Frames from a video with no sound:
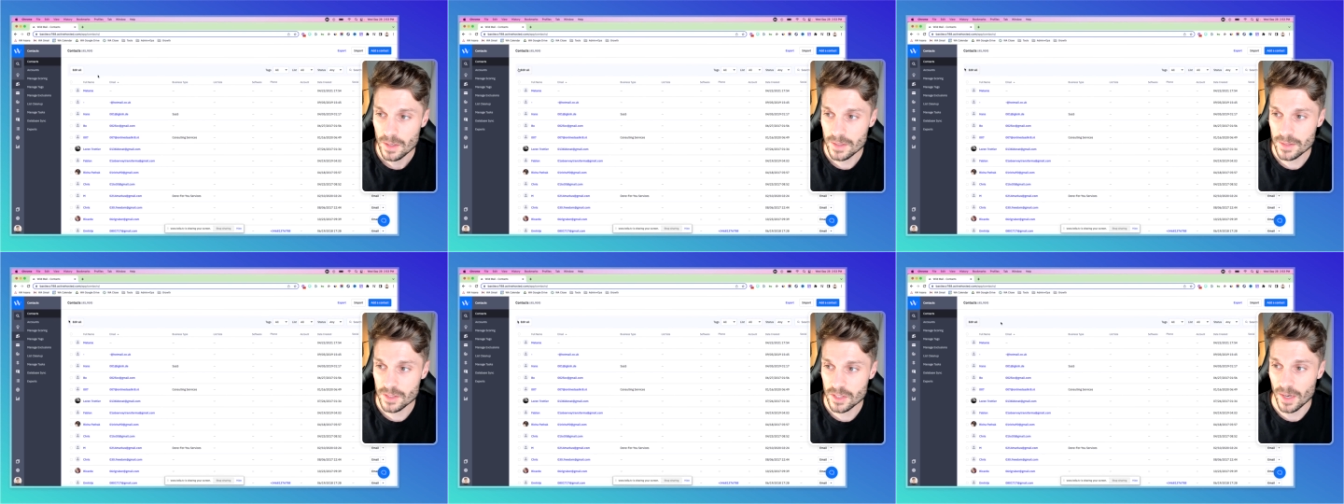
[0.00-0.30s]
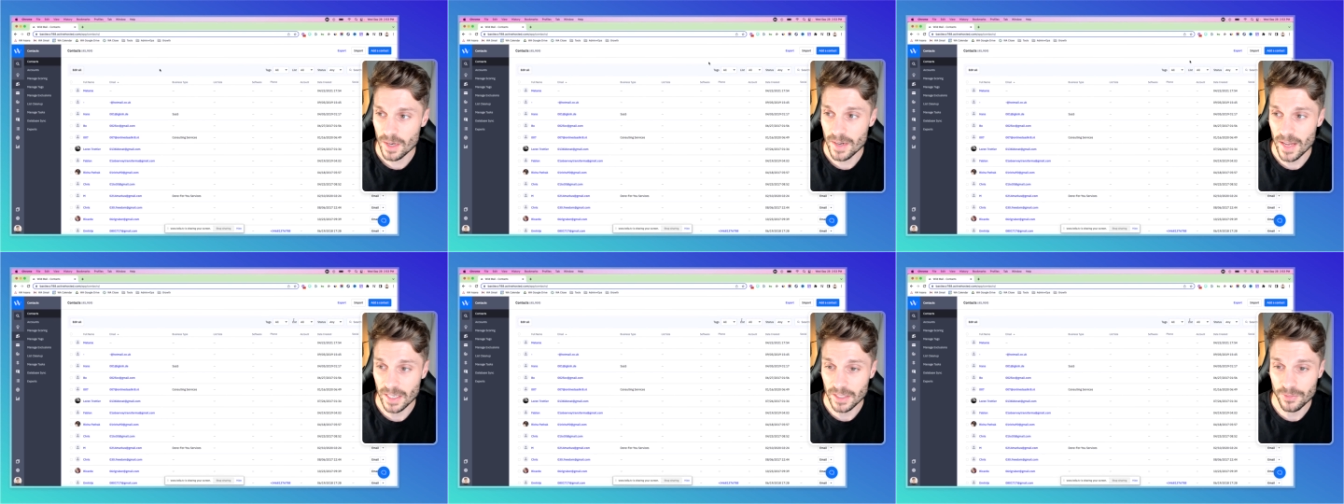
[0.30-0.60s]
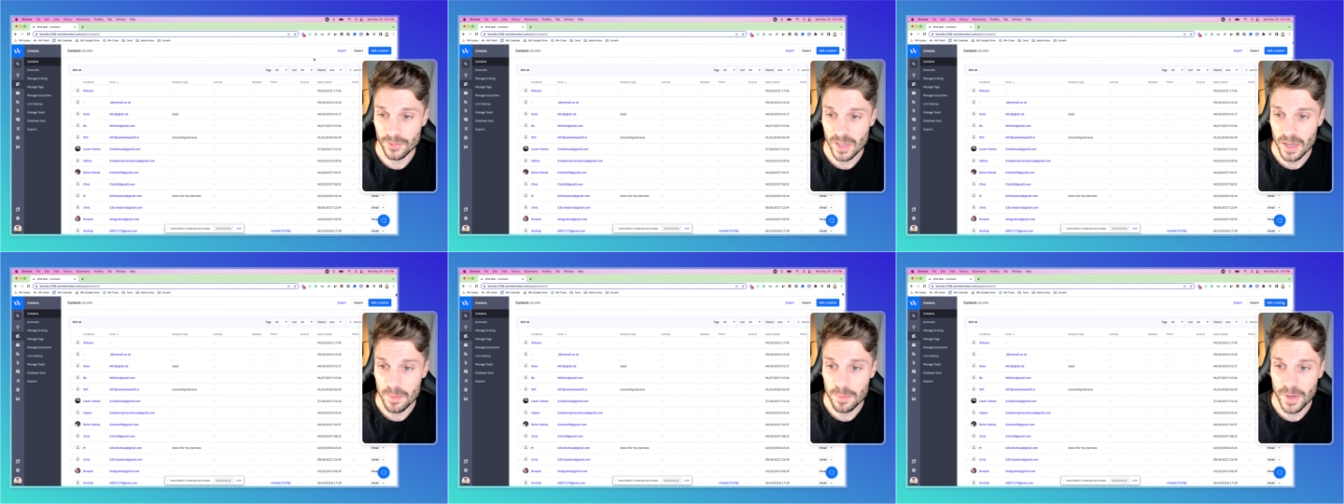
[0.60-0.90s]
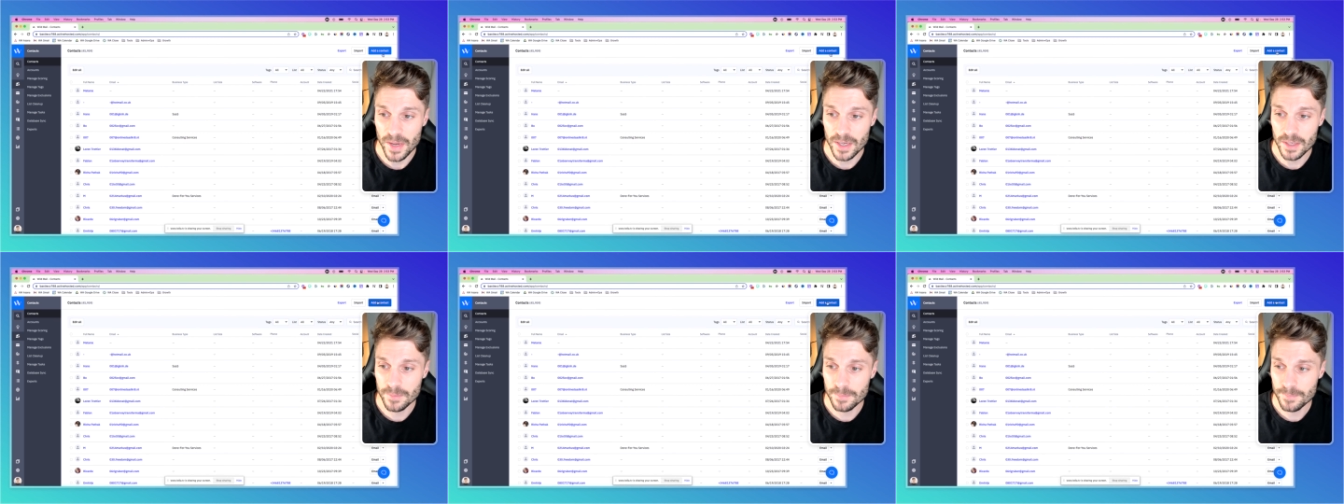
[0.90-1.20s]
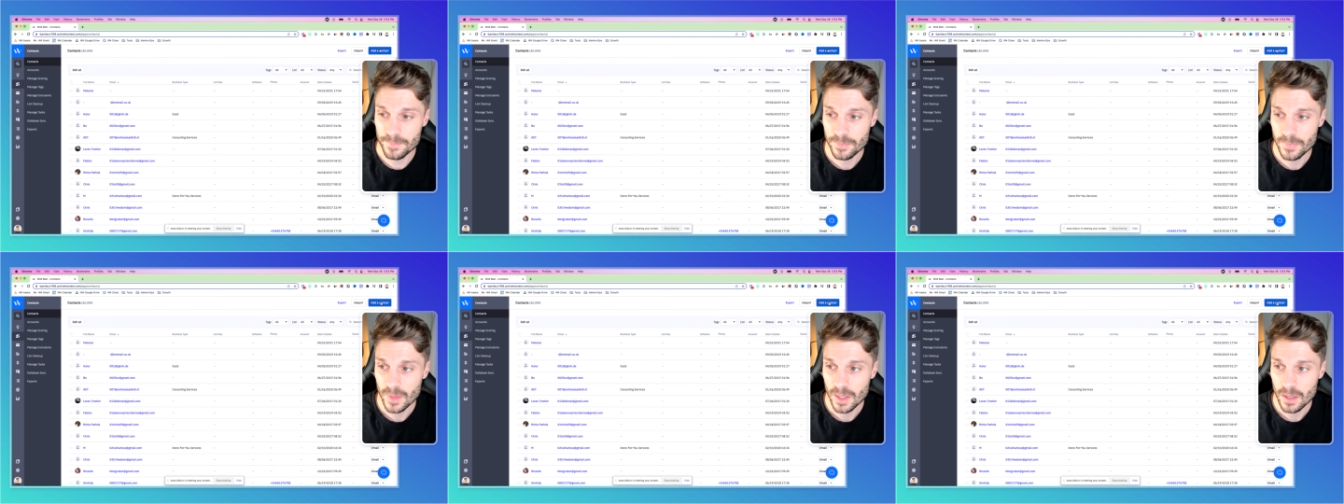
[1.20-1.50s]
Inside Active
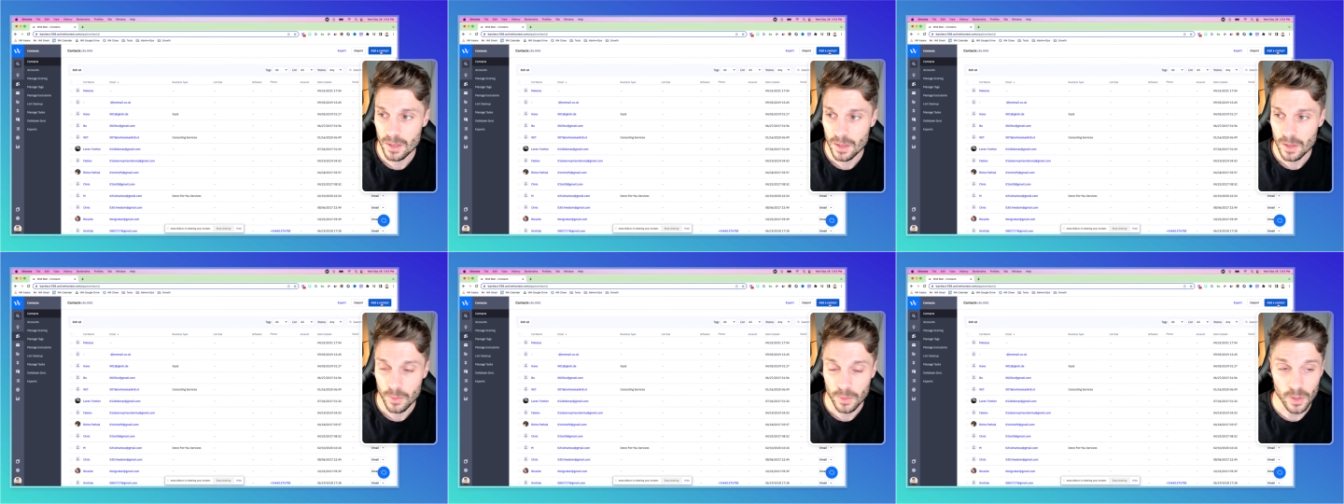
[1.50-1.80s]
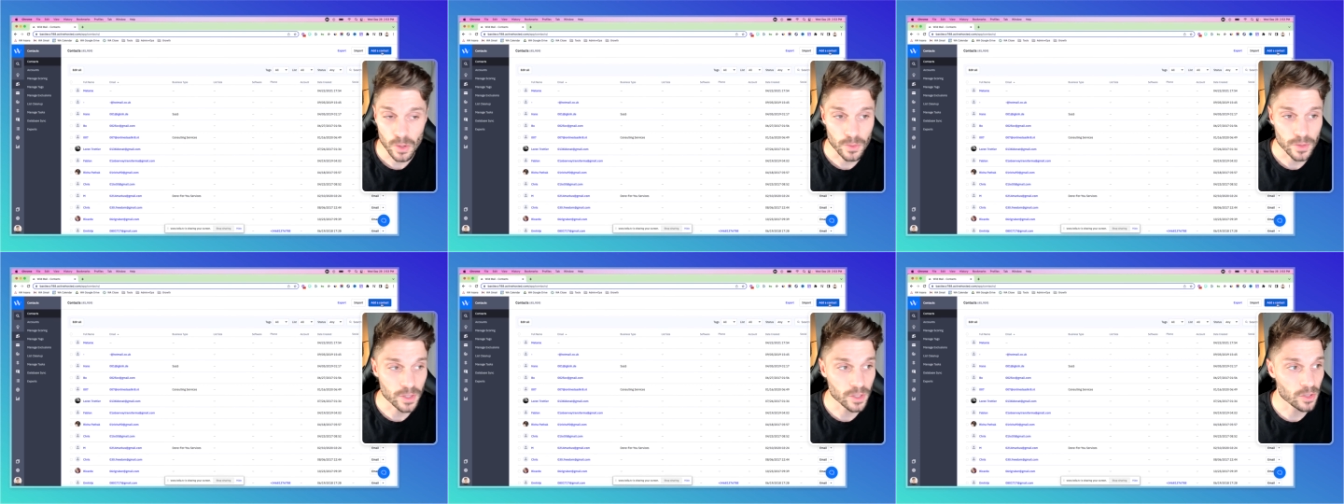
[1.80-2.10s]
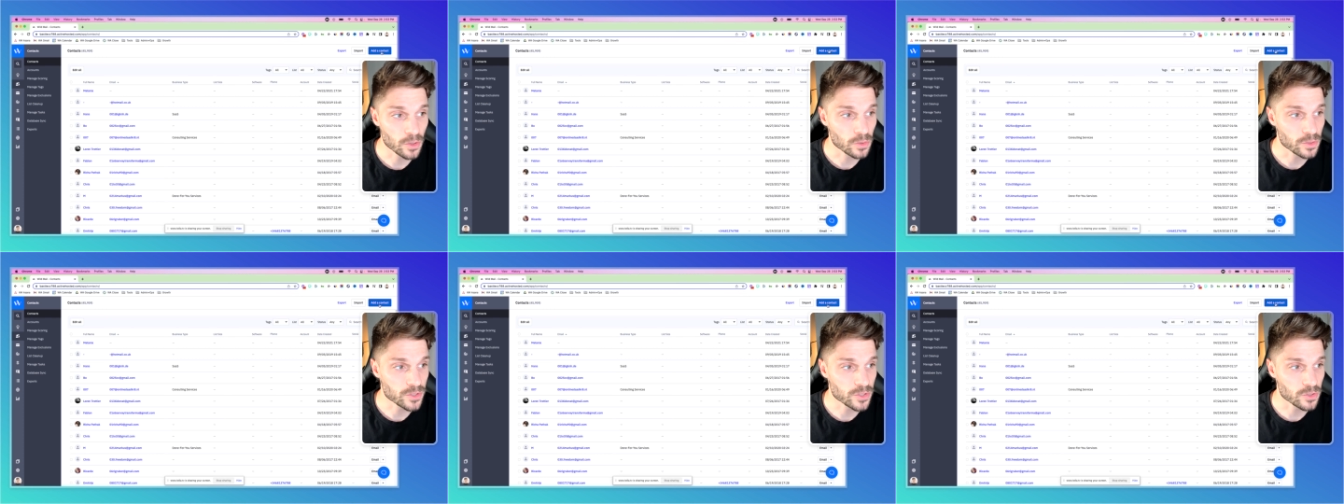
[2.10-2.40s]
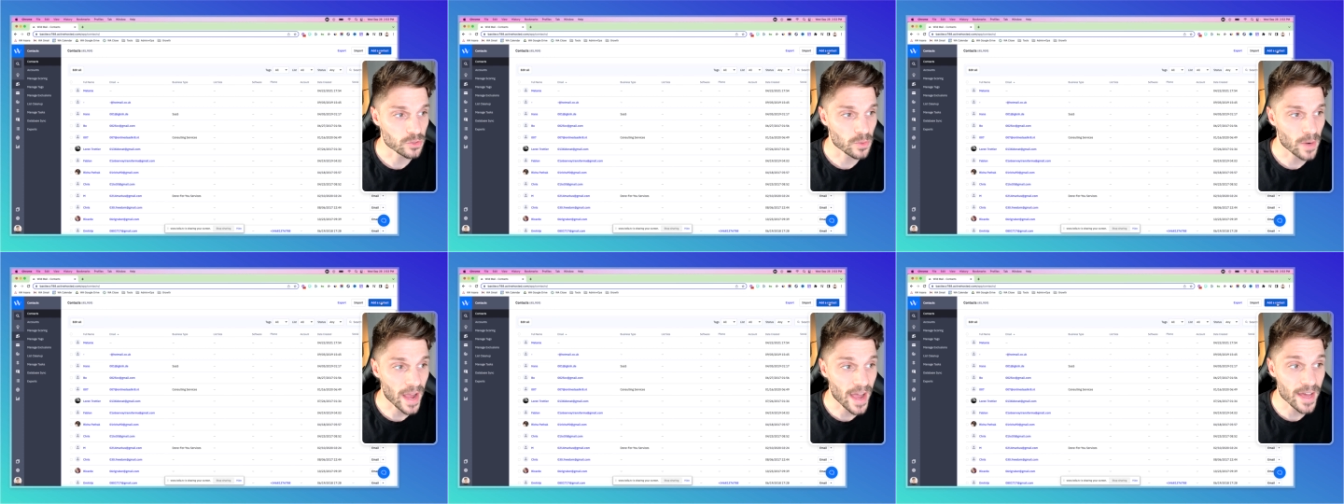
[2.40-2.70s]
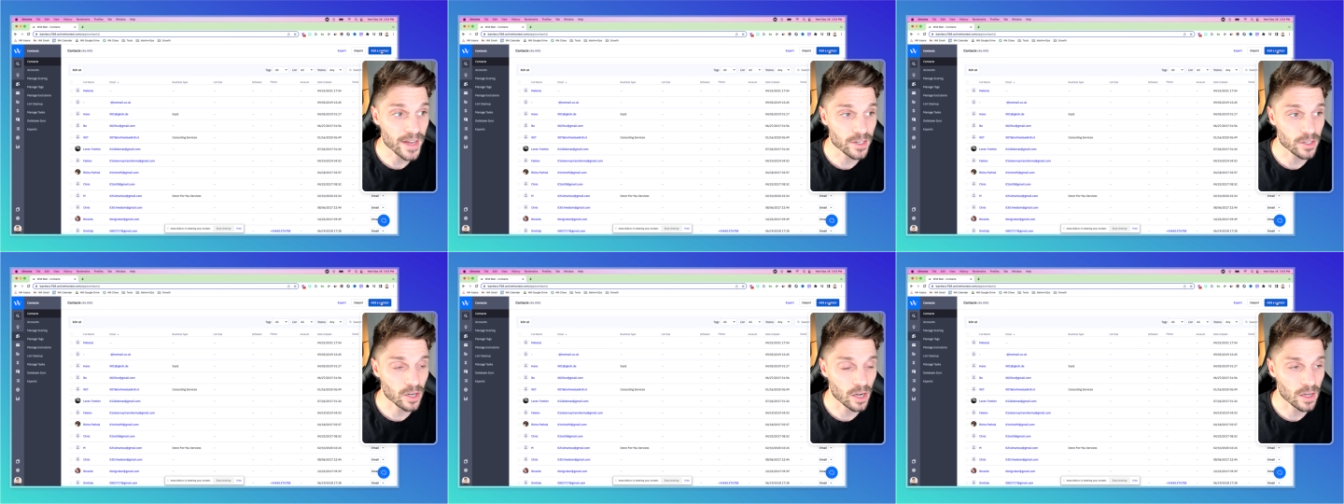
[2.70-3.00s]
Campaign, we're going to go to
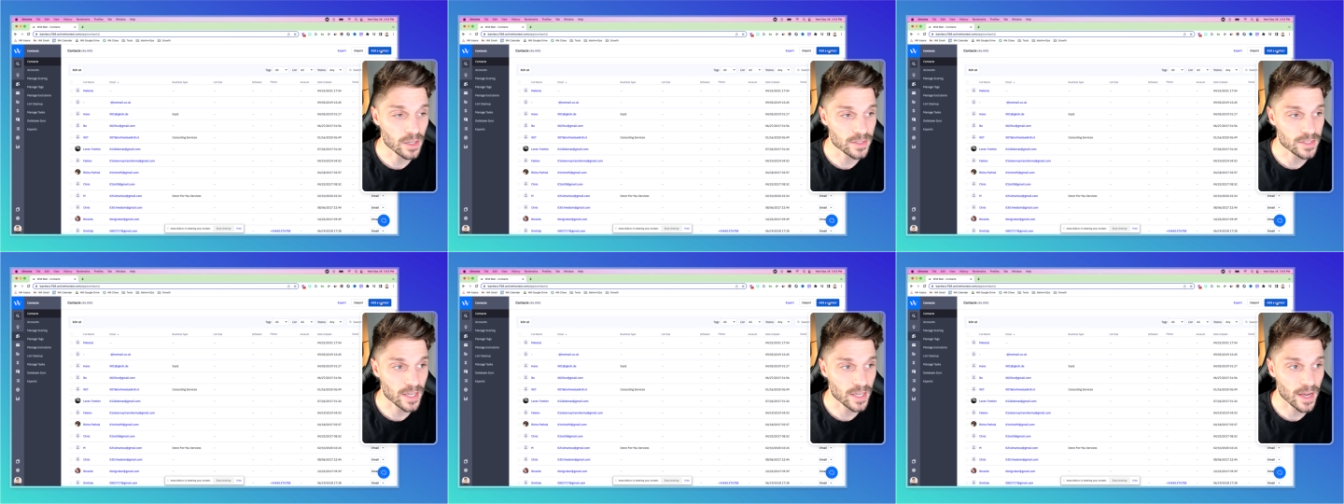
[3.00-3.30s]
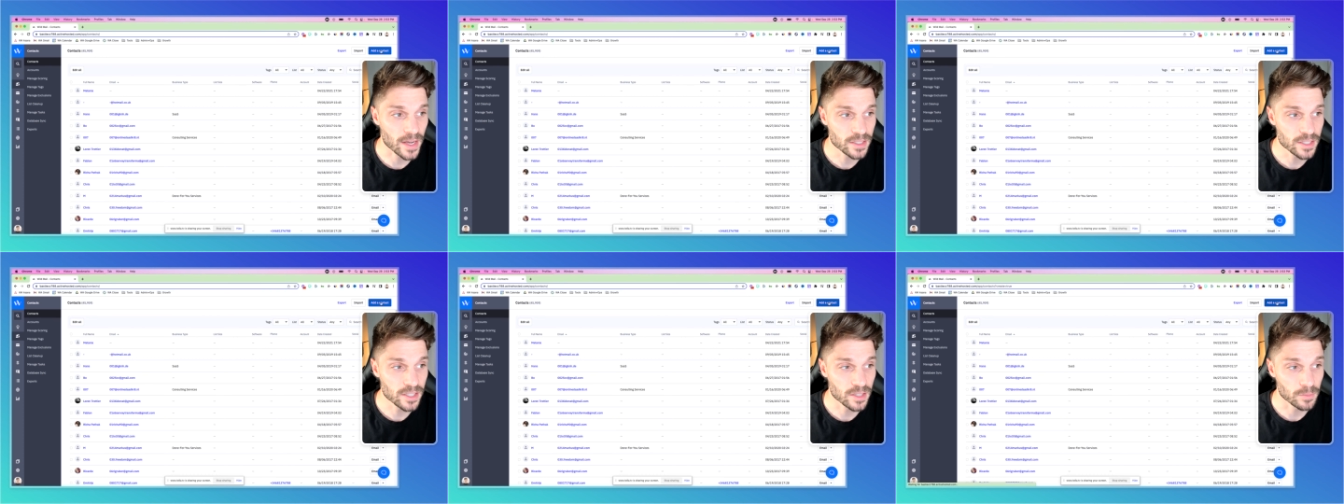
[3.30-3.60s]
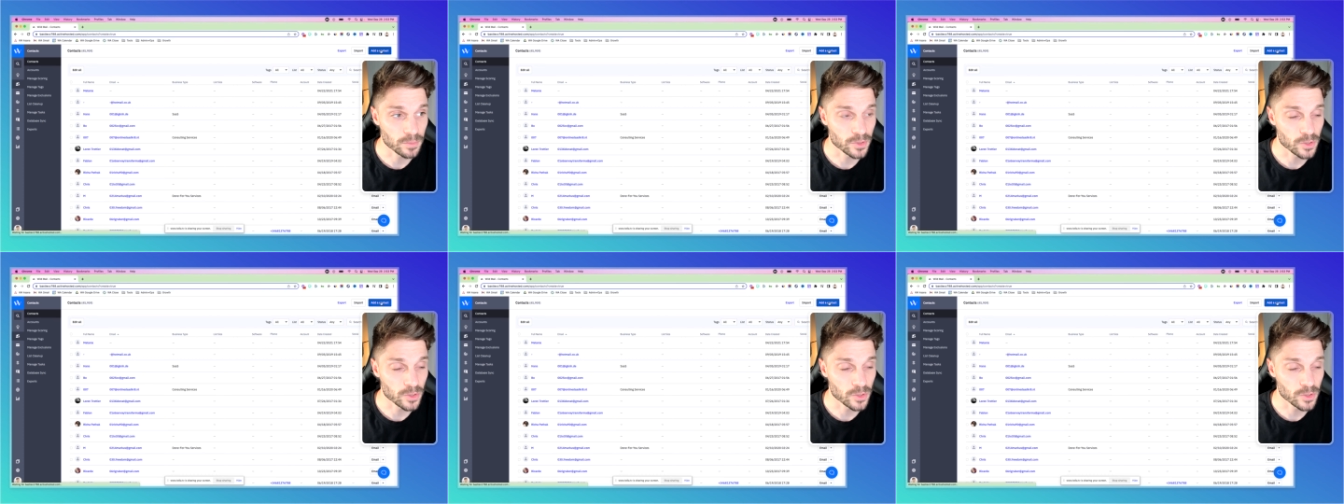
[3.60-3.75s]
Add a Contact, the